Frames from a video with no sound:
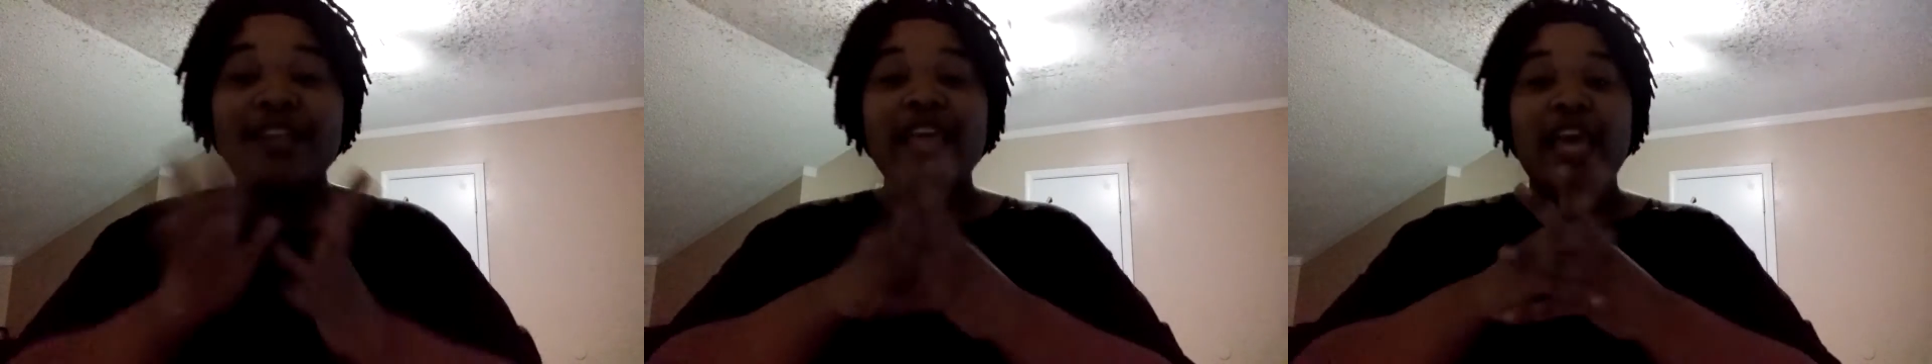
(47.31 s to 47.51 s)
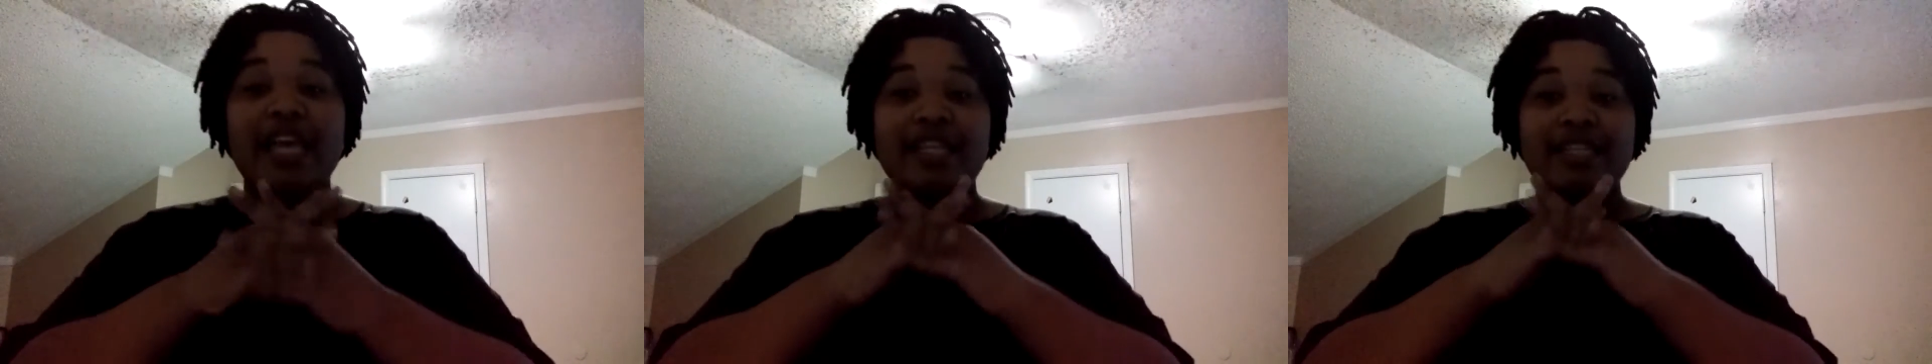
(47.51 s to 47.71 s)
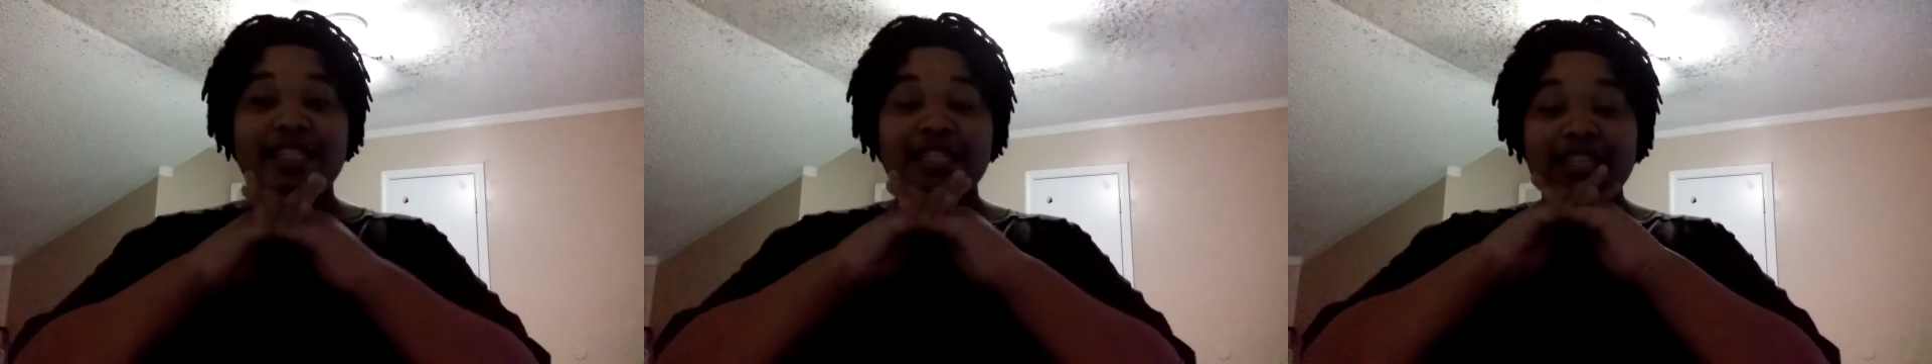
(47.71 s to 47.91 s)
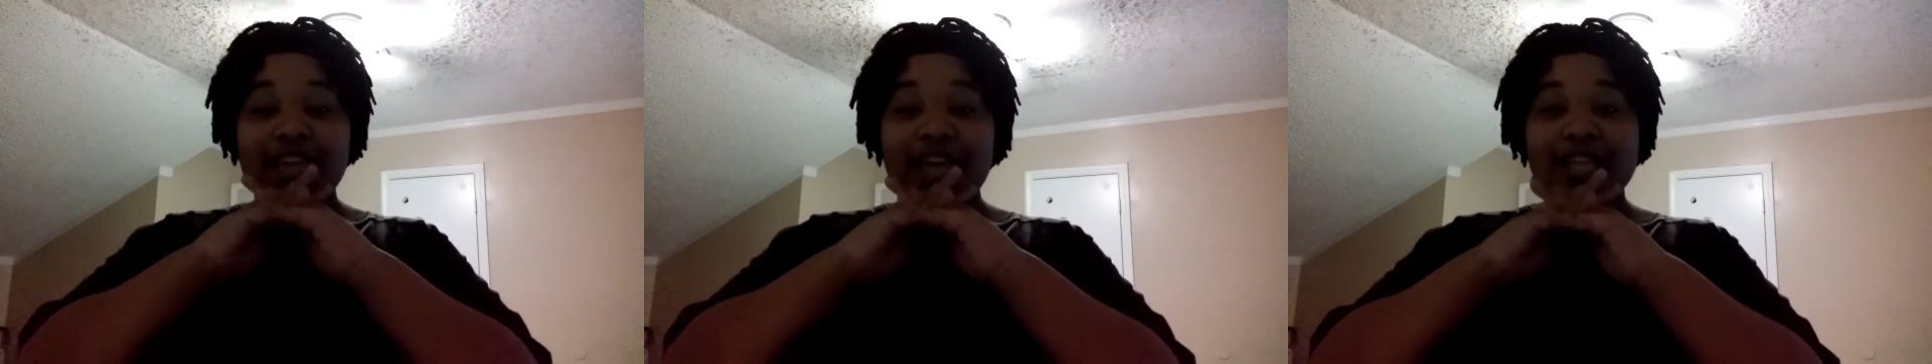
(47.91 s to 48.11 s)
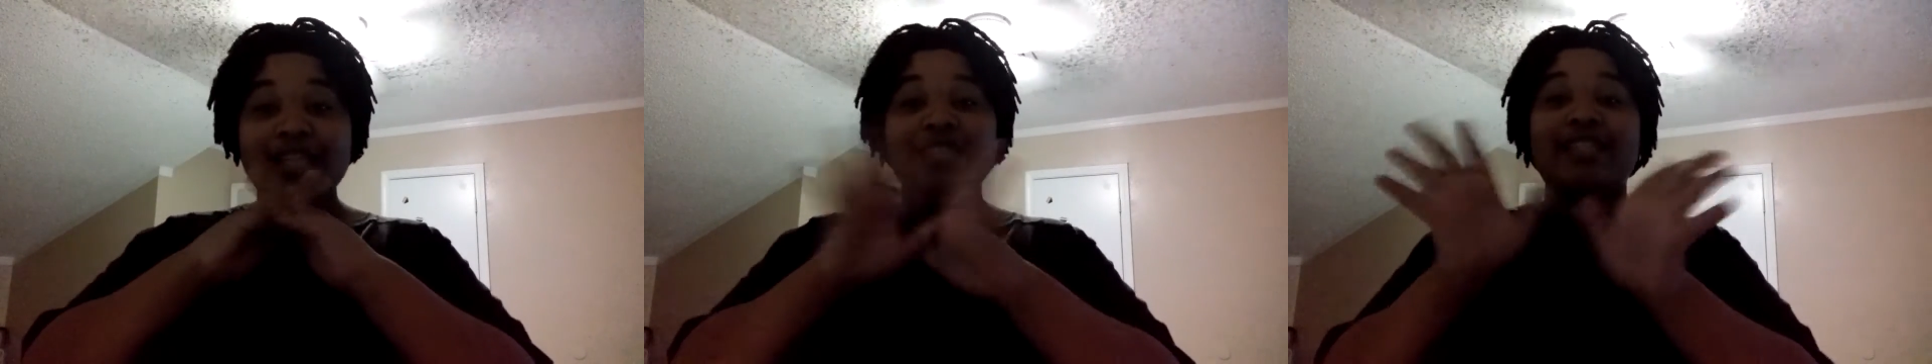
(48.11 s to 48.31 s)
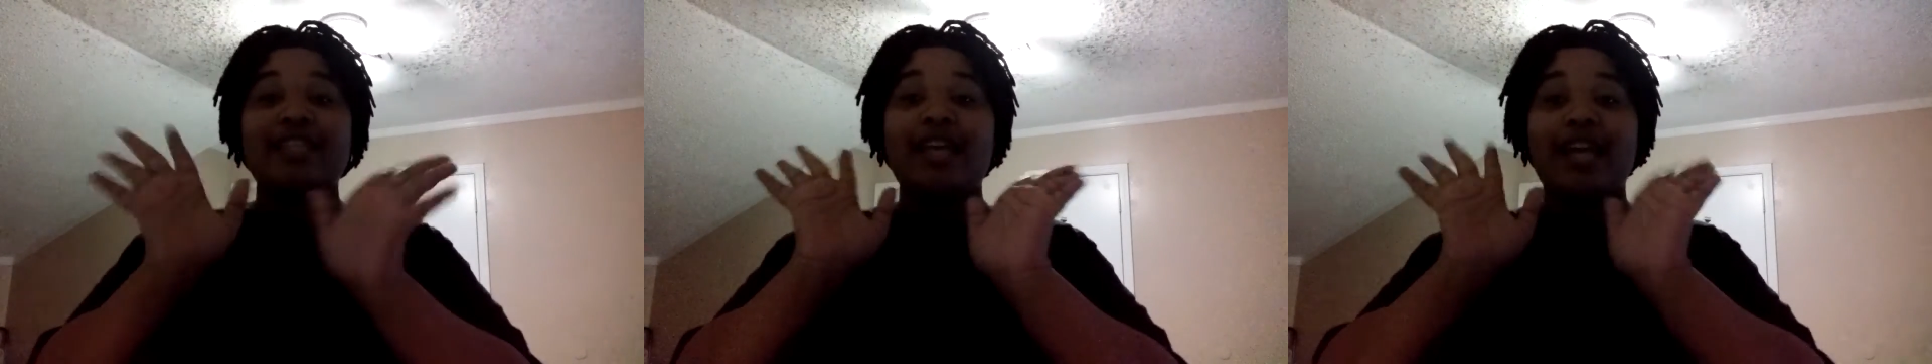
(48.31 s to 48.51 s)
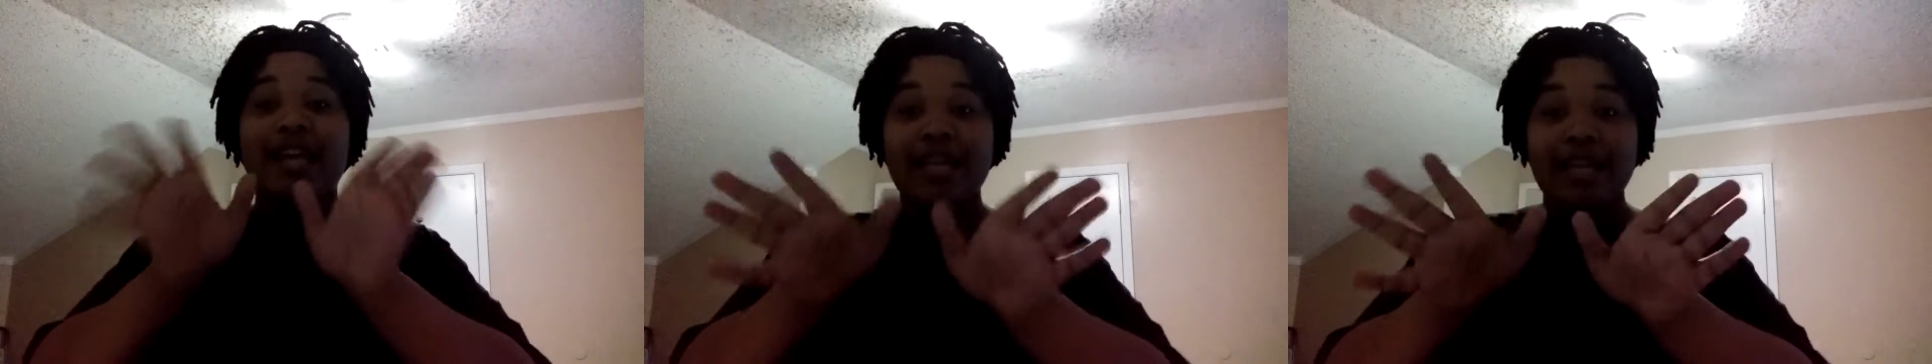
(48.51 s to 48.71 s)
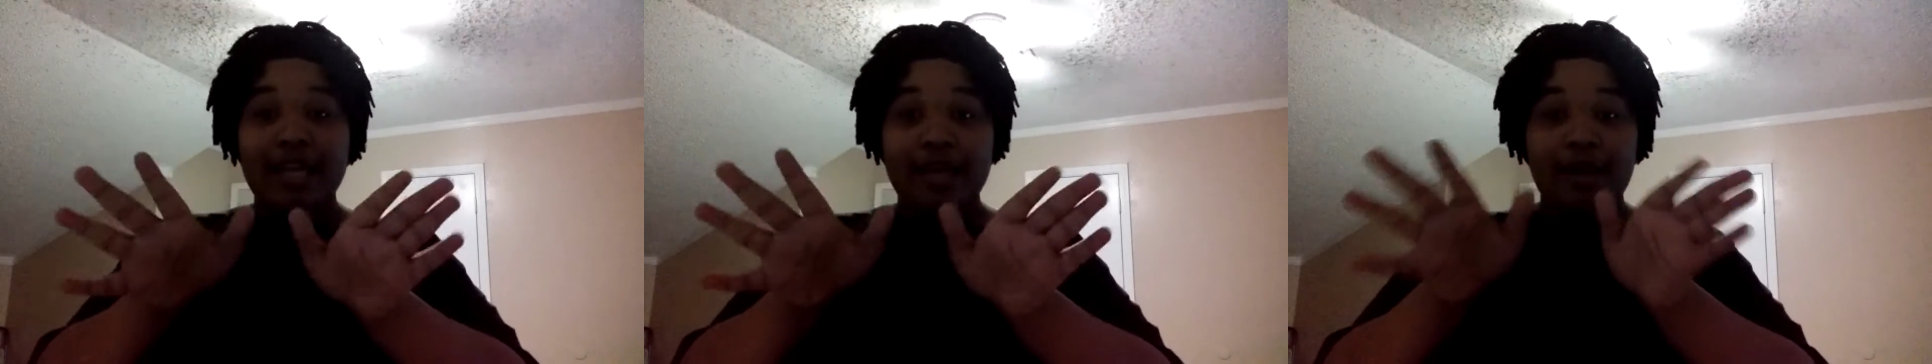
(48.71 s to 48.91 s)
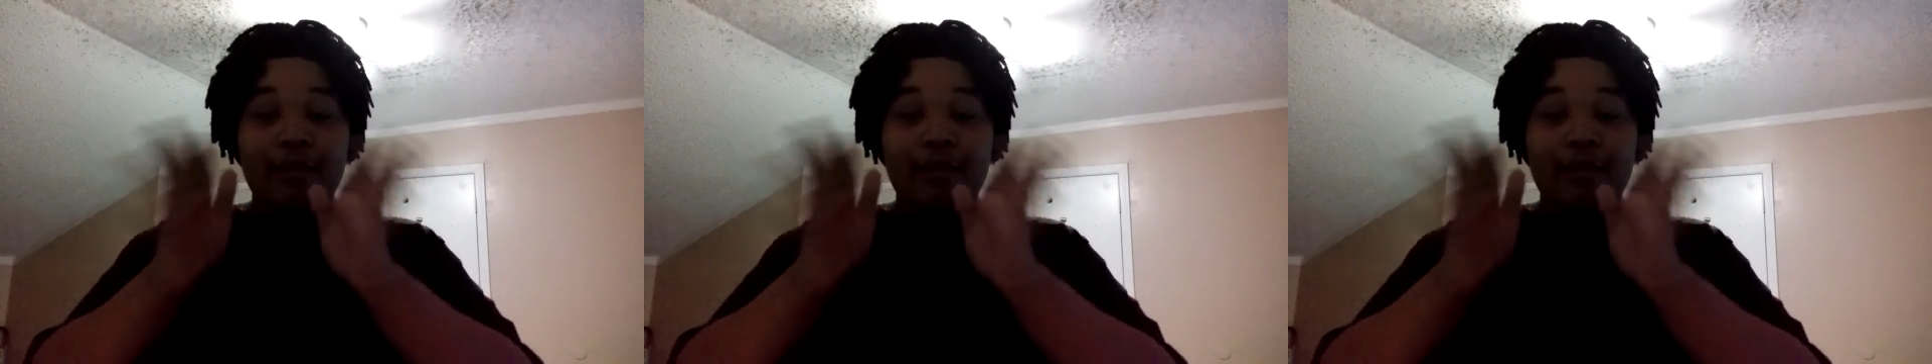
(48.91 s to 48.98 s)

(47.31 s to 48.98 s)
Yes, I